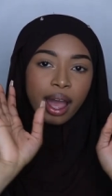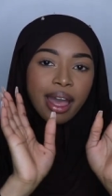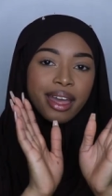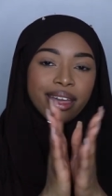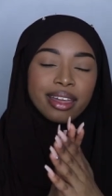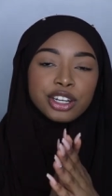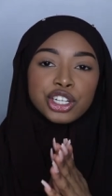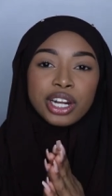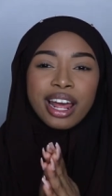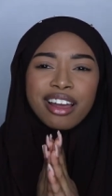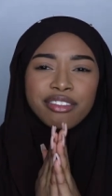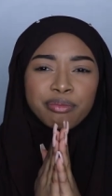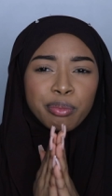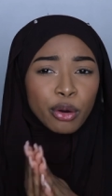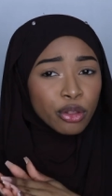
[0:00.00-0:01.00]
I should
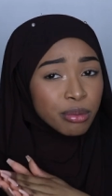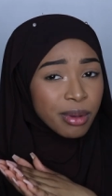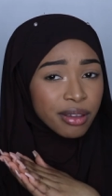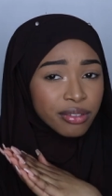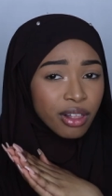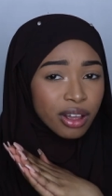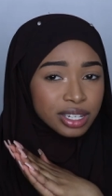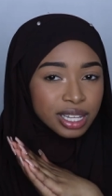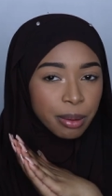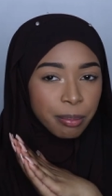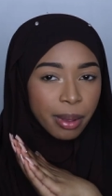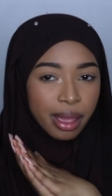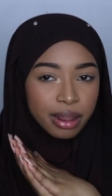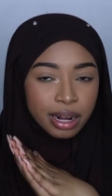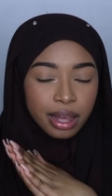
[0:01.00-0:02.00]
have both my vlogs
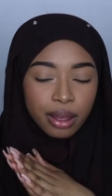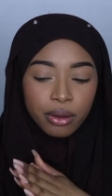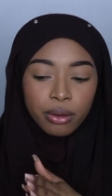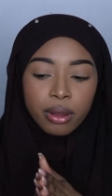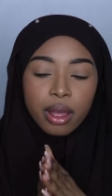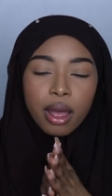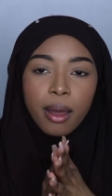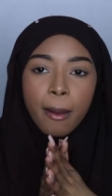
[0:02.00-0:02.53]
up by now,